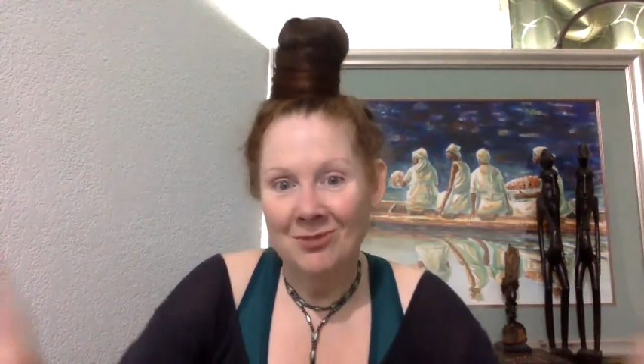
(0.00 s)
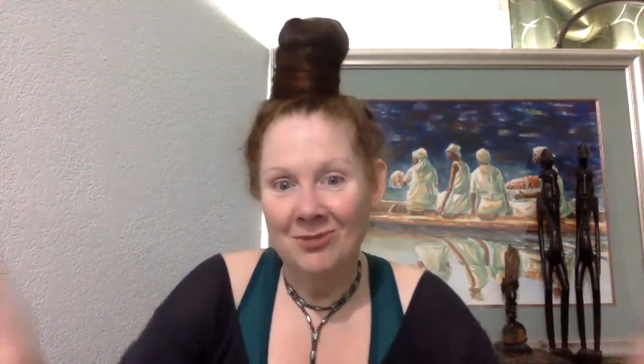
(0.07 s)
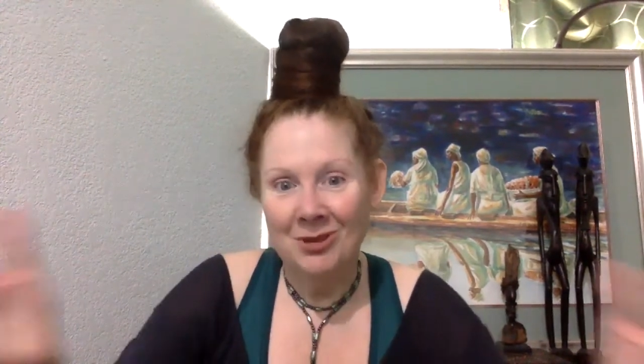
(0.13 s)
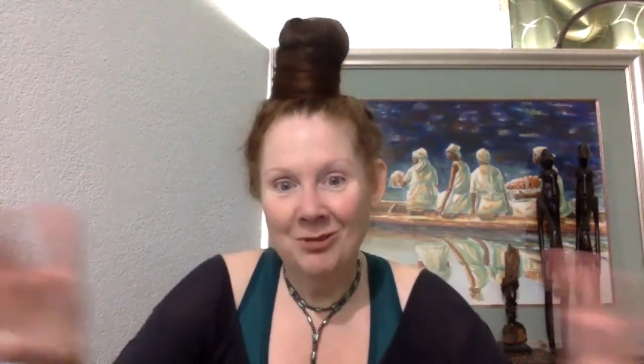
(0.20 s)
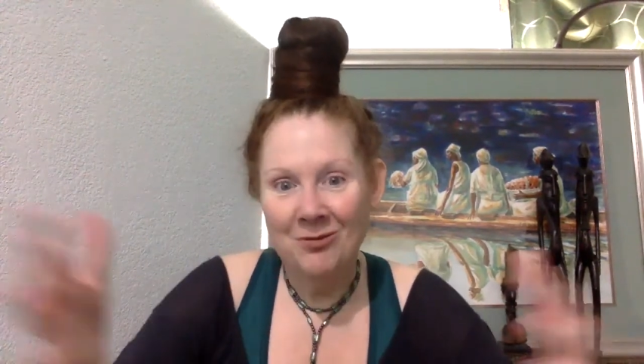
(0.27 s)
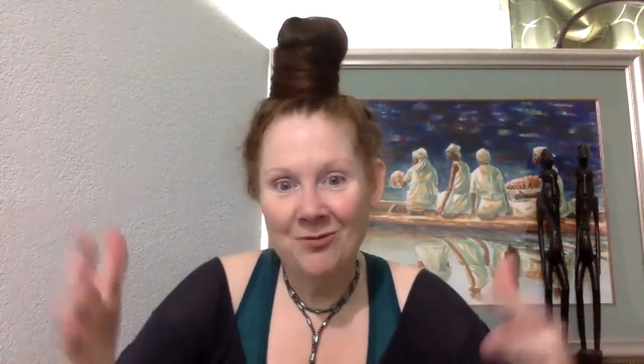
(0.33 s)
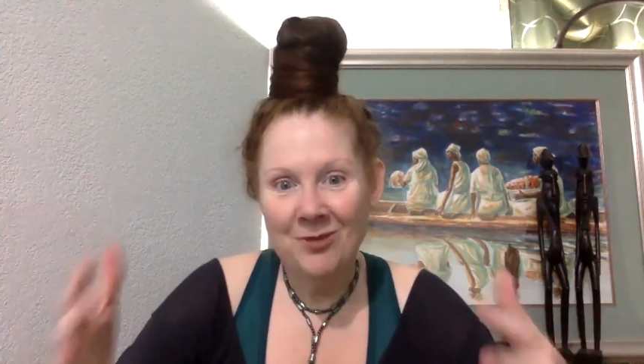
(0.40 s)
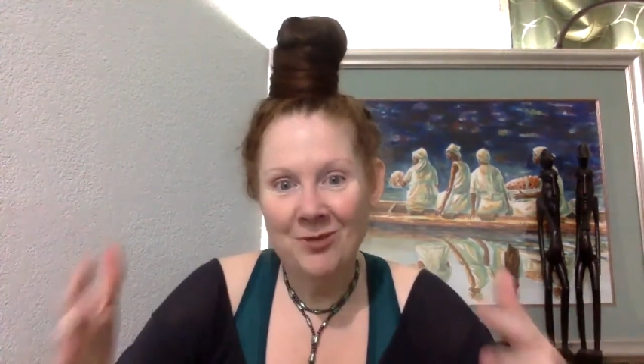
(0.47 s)
to
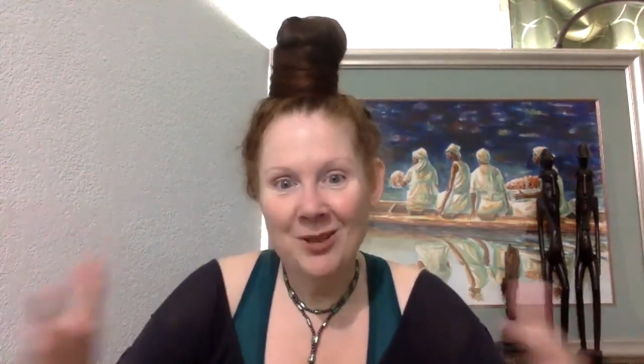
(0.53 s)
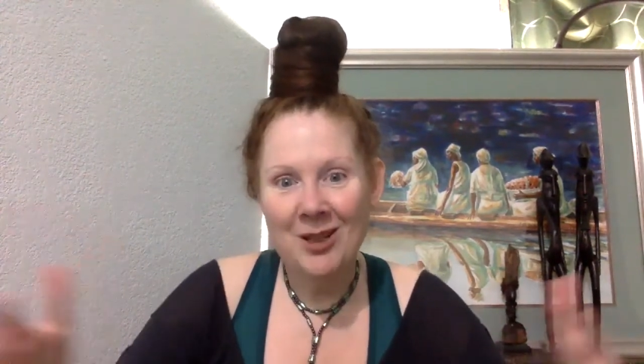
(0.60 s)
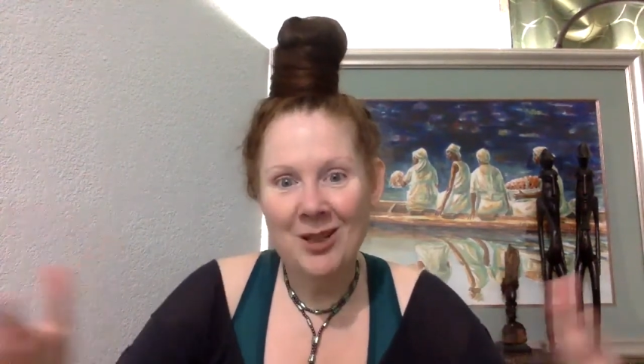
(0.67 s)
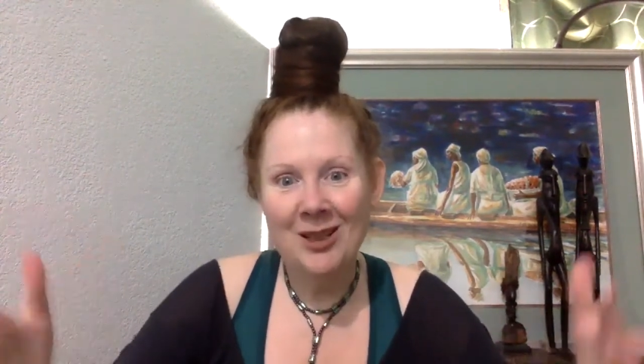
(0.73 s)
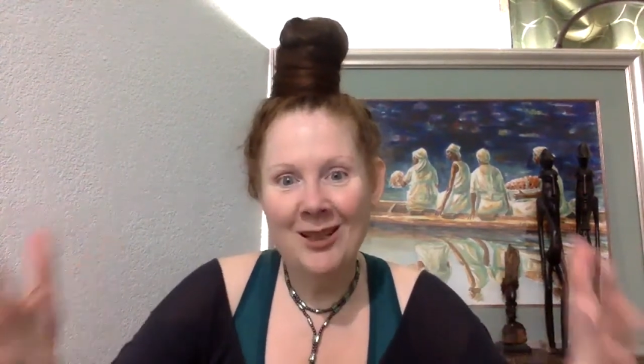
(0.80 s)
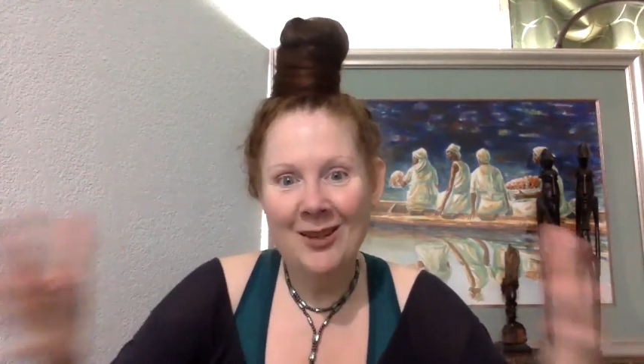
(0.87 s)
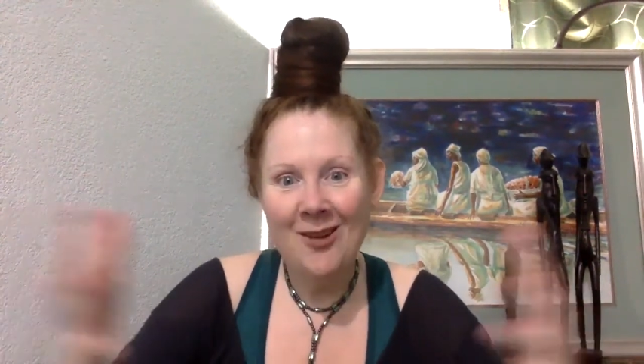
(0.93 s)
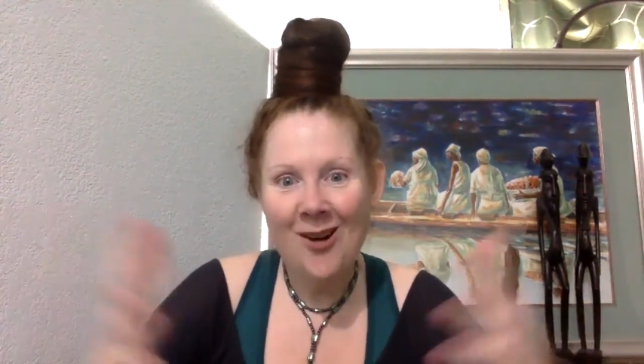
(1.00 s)
fill
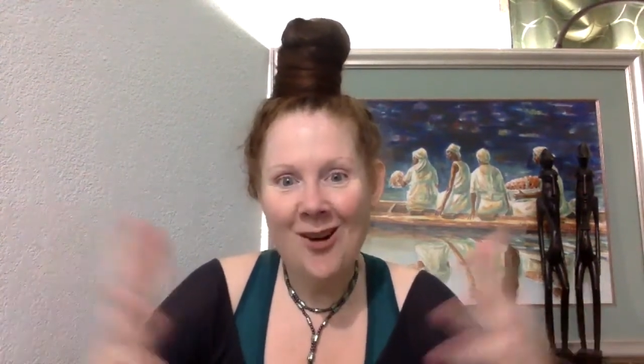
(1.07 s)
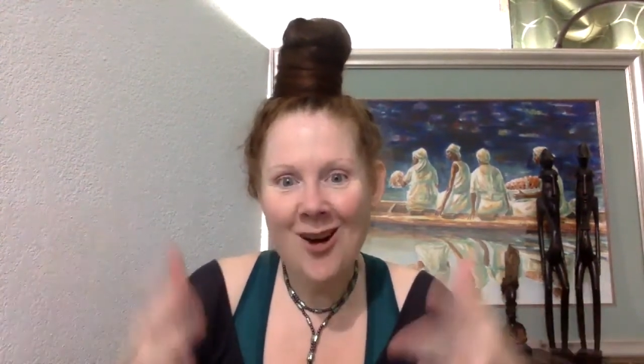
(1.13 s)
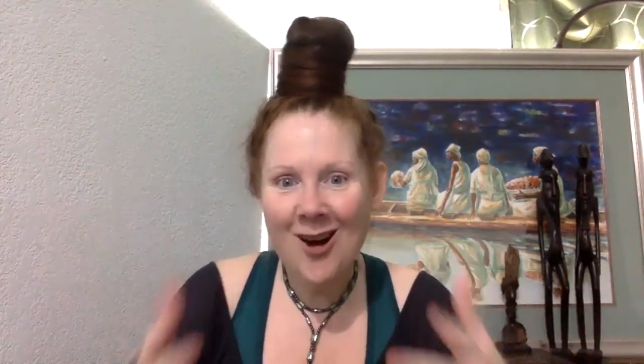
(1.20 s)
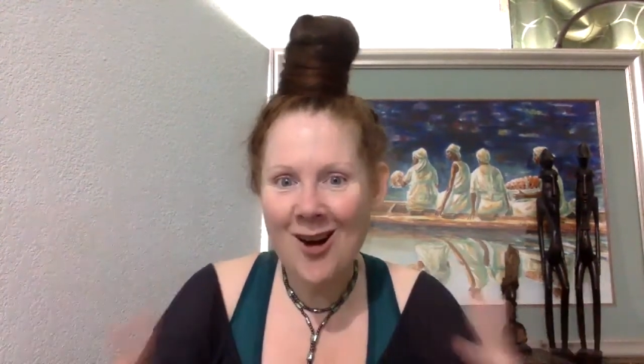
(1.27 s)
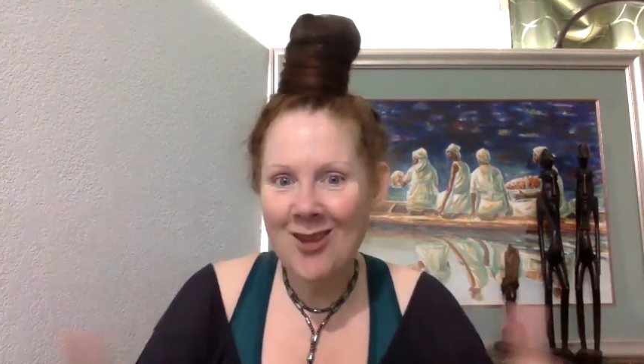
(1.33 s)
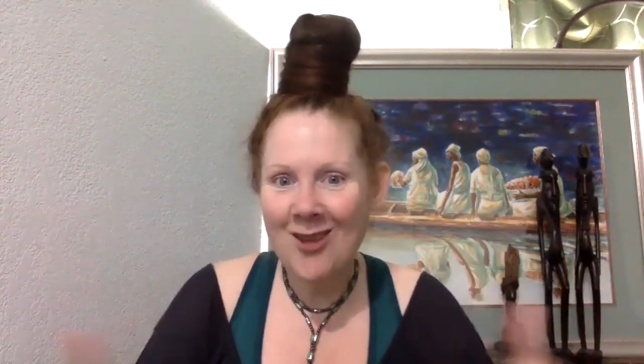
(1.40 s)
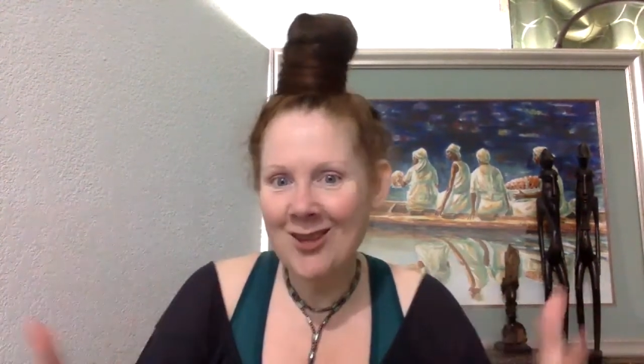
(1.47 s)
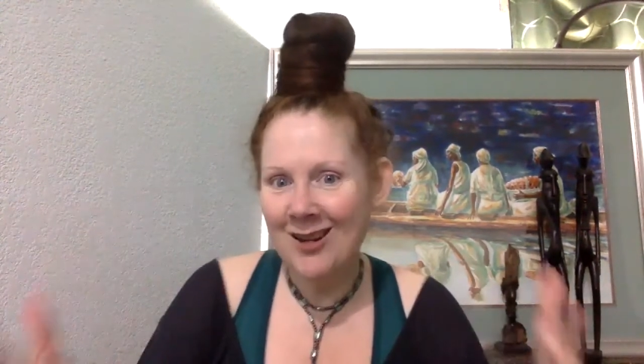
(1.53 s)
in
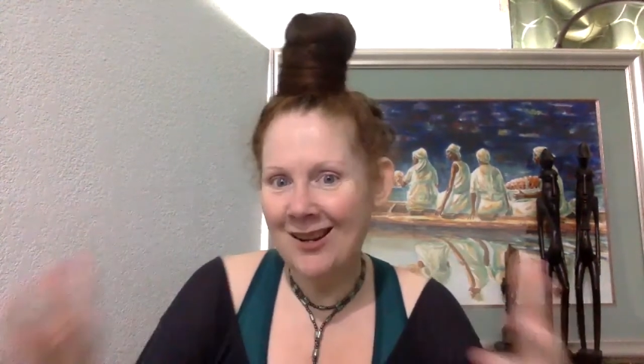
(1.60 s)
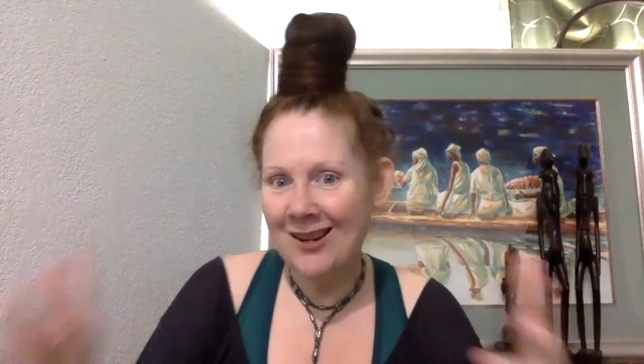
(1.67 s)
all the